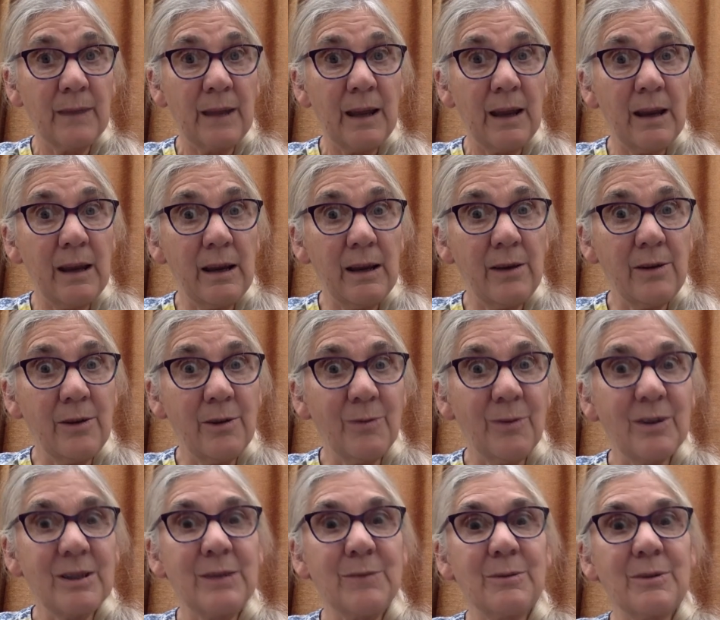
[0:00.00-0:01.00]
He knew
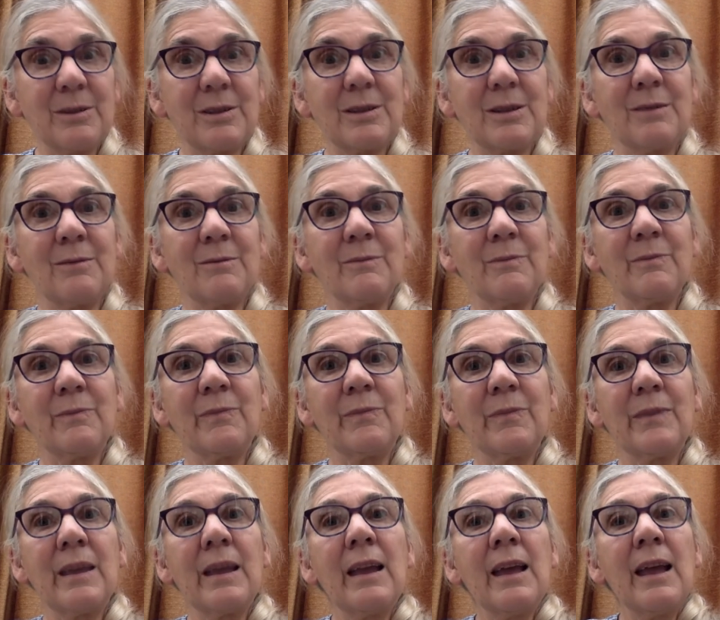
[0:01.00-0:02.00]
what he would do.
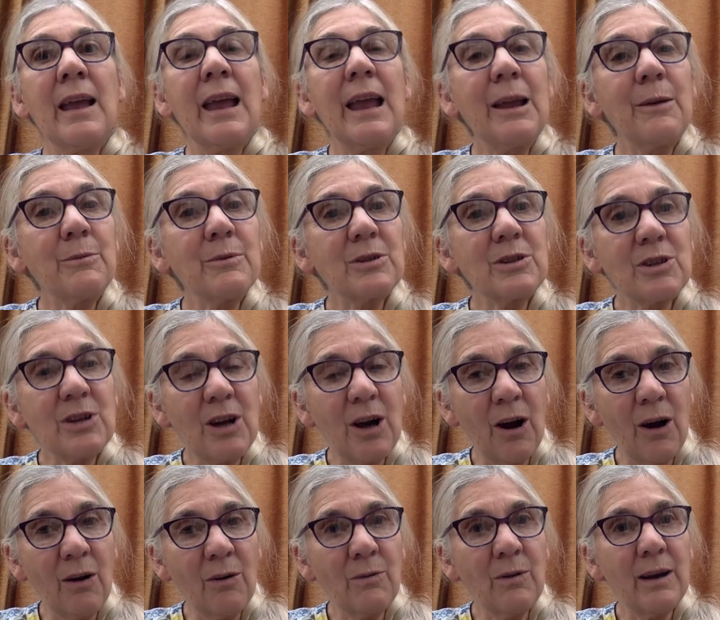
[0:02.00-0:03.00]
He would
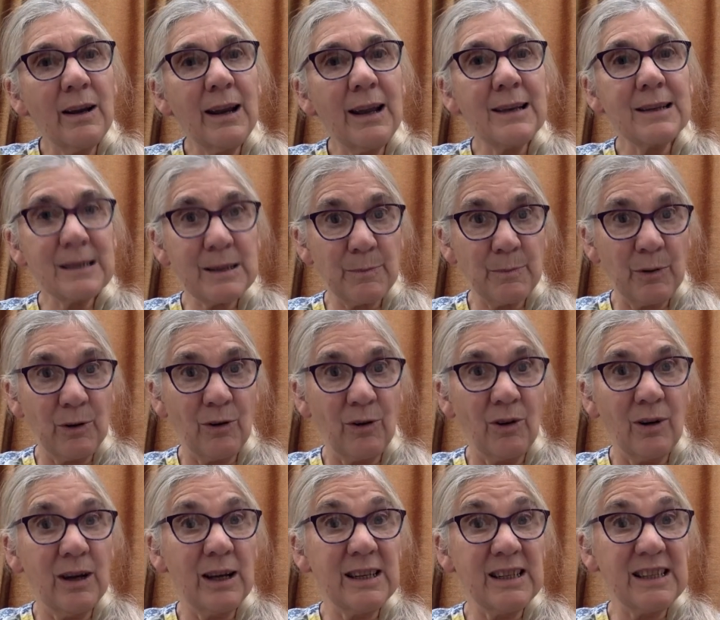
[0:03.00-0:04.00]
go and
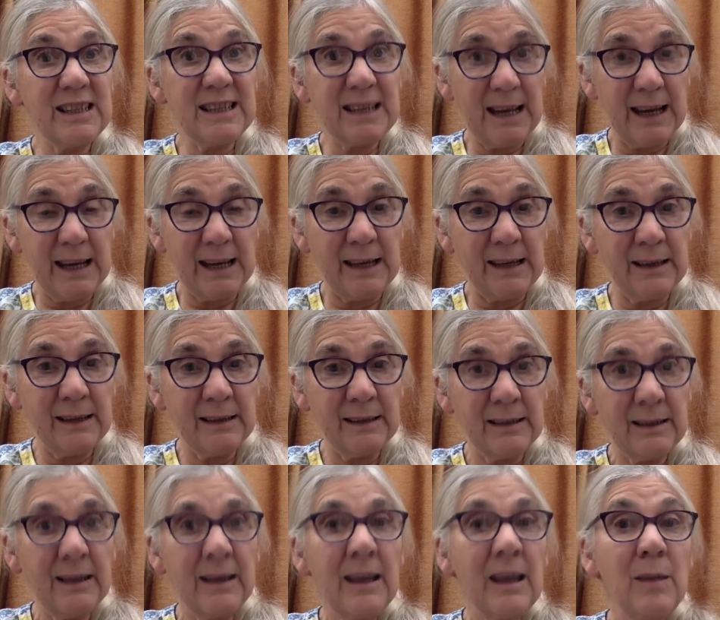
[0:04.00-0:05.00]
explore and dig.
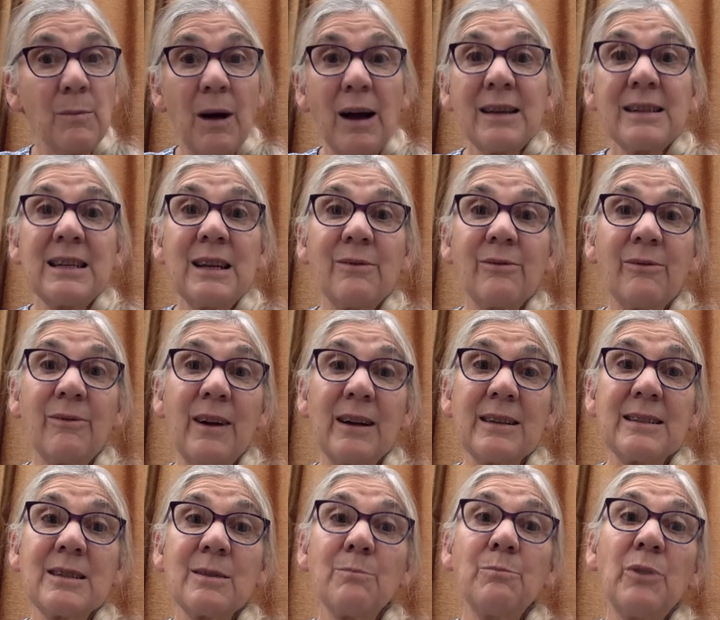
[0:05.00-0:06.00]
He might even
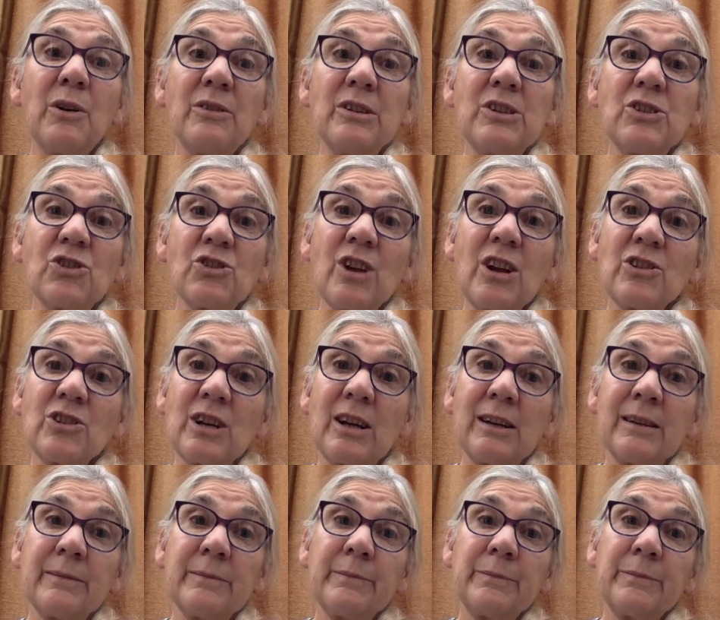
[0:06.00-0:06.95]
find some buried treasure.